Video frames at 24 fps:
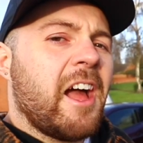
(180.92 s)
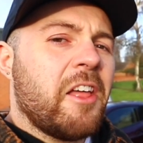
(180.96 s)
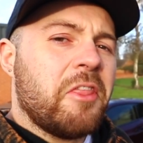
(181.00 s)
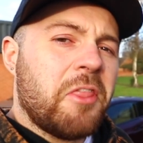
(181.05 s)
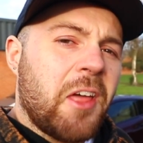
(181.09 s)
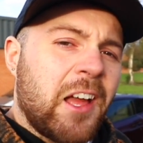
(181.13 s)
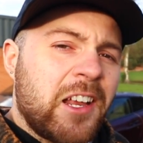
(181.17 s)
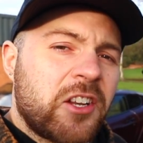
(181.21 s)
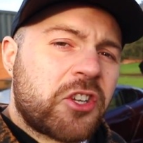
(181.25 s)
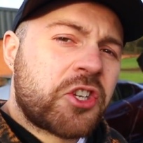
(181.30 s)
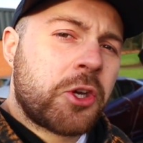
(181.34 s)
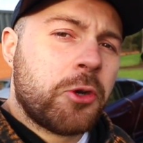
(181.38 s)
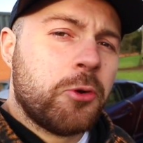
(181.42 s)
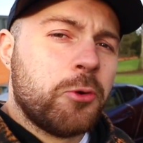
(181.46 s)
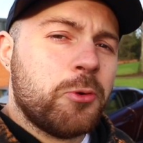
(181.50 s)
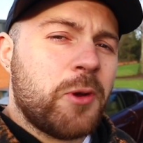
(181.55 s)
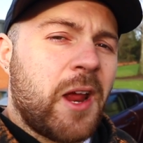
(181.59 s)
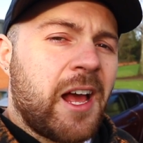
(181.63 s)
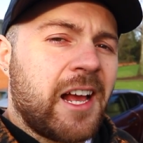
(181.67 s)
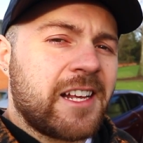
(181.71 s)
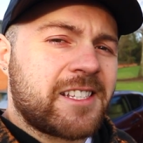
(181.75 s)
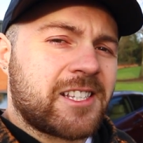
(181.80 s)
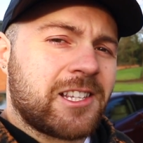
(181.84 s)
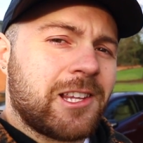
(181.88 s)
and that
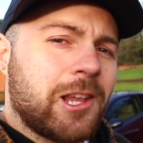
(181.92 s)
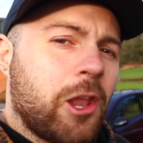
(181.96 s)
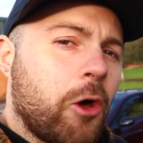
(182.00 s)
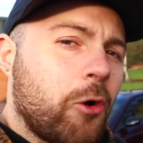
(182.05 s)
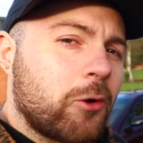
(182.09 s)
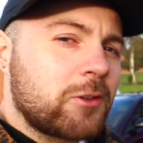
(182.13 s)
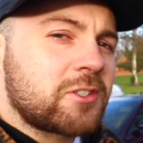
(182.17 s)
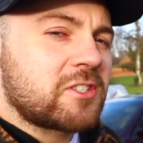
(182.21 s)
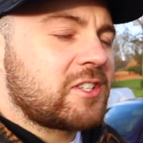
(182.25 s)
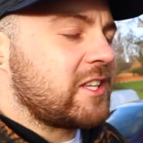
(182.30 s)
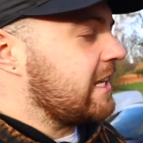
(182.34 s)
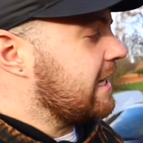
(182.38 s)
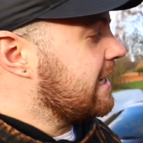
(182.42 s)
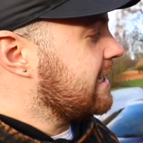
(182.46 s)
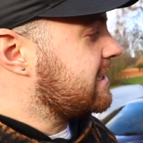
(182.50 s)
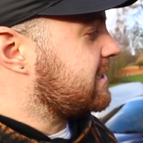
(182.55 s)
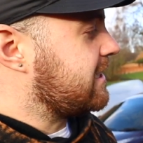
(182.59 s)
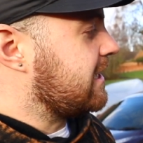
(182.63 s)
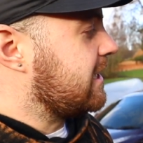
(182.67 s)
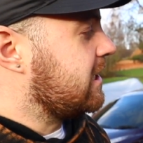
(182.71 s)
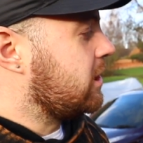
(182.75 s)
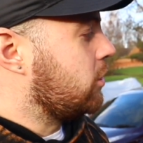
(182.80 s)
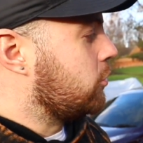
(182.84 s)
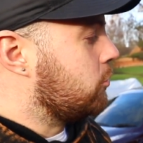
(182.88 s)
tune has locked the
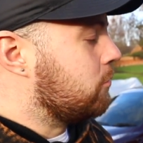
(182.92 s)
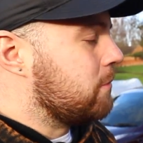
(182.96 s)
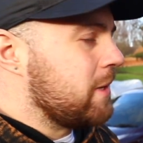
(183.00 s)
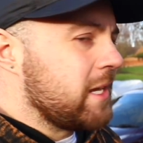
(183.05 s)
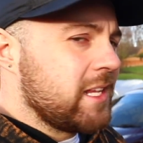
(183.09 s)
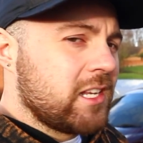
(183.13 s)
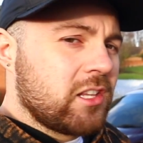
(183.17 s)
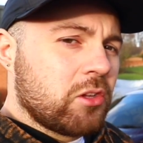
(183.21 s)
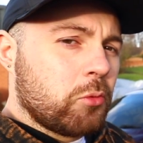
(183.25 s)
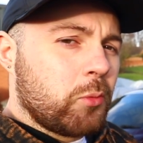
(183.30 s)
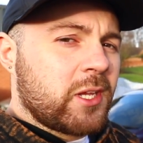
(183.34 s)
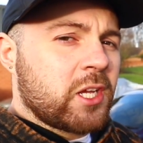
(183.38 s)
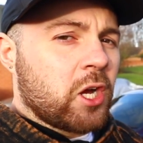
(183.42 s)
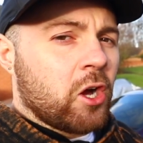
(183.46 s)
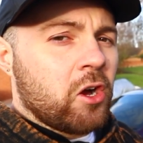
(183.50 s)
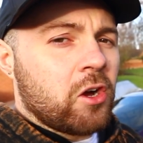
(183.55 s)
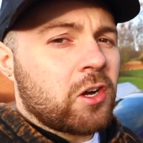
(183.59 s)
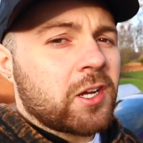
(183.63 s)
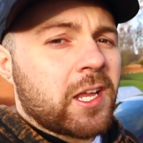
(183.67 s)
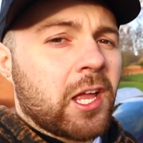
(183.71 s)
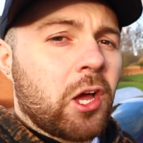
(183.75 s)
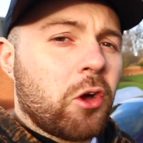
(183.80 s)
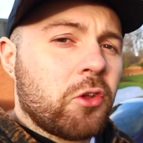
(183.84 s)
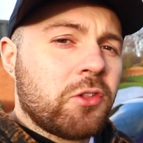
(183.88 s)
ECU, meaning that we
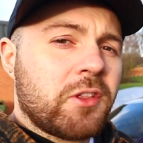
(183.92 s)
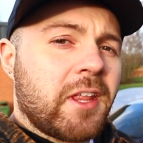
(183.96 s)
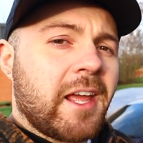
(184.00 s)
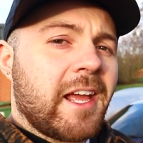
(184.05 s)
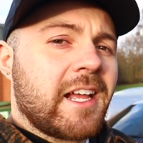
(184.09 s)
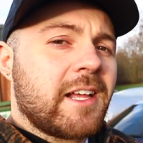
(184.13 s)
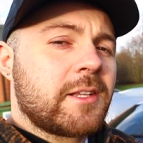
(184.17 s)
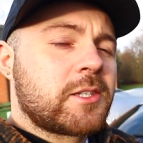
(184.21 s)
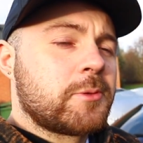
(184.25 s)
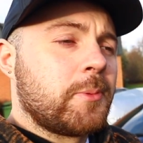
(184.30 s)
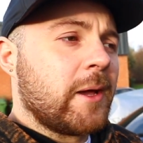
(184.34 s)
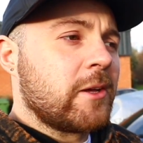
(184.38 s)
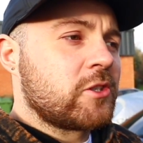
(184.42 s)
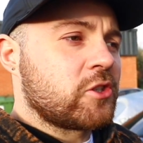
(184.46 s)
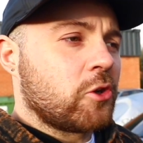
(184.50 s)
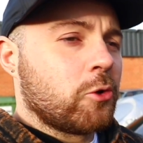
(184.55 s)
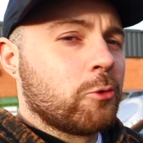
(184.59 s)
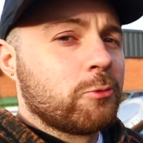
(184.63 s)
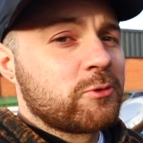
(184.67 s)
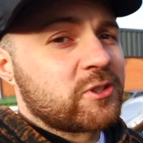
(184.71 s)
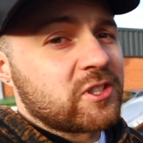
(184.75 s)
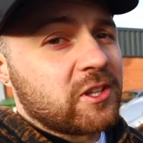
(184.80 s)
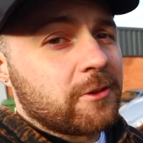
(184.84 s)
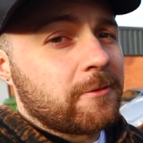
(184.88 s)
can't get on there to be able to
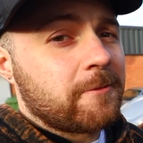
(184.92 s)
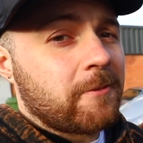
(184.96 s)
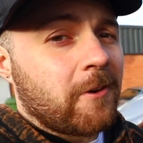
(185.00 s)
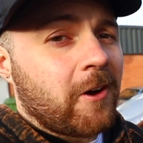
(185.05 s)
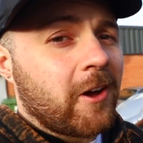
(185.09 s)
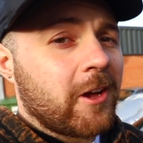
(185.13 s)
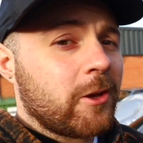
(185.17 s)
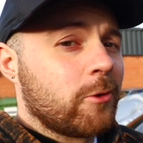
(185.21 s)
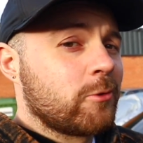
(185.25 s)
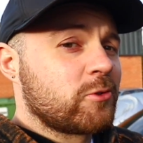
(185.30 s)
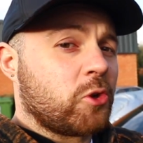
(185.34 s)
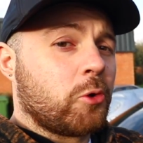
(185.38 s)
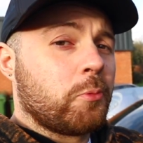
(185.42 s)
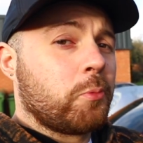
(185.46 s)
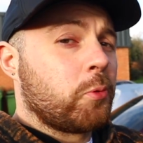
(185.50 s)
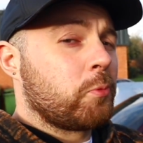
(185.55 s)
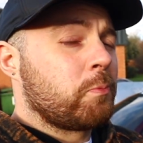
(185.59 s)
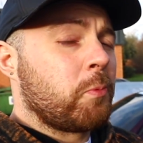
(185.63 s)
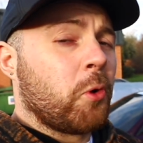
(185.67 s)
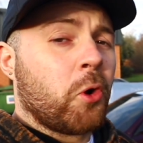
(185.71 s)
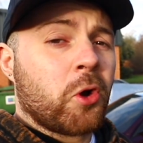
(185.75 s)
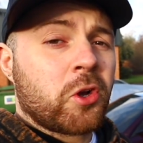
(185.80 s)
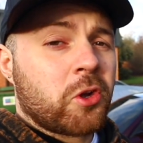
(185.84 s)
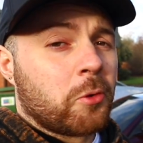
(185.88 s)
alter the files or
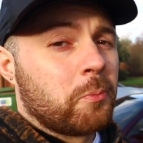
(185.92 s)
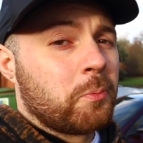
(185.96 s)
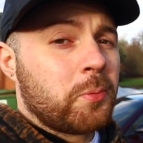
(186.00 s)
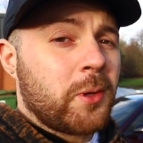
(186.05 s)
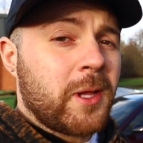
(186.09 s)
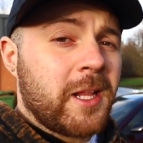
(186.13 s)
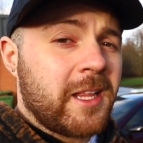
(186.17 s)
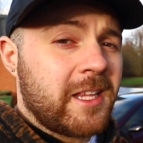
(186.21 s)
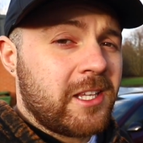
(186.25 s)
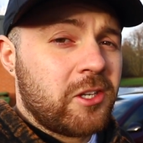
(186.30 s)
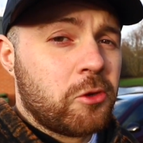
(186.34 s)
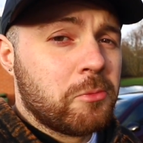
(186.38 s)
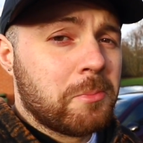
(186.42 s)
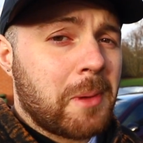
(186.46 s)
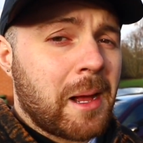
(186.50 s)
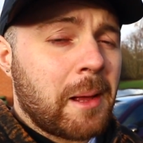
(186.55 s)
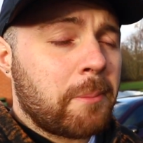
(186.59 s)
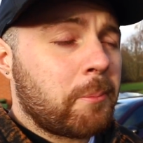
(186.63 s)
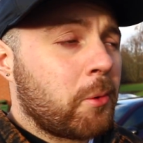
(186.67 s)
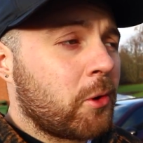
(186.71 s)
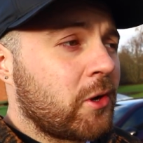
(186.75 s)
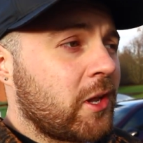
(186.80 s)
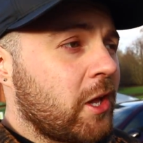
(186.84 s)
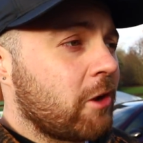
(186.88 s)
put a completely new
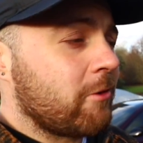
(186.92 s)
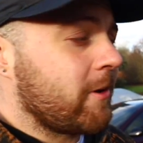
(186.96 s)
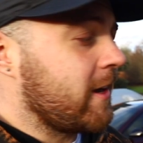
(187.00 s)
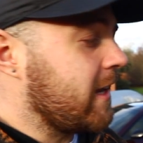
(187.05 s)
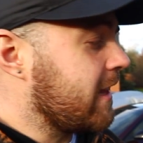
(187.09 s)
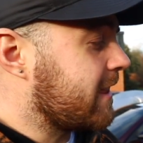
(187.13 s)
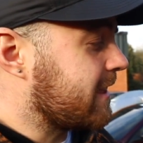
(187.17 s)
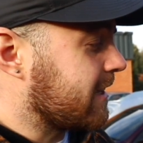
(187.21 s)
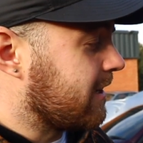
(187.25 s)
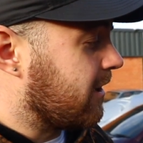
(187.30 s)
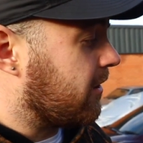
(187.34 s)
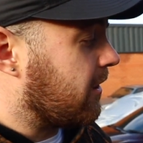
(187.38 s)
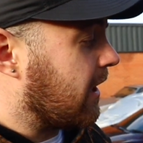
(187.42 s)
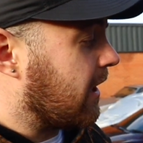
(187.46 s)
map on it or anything like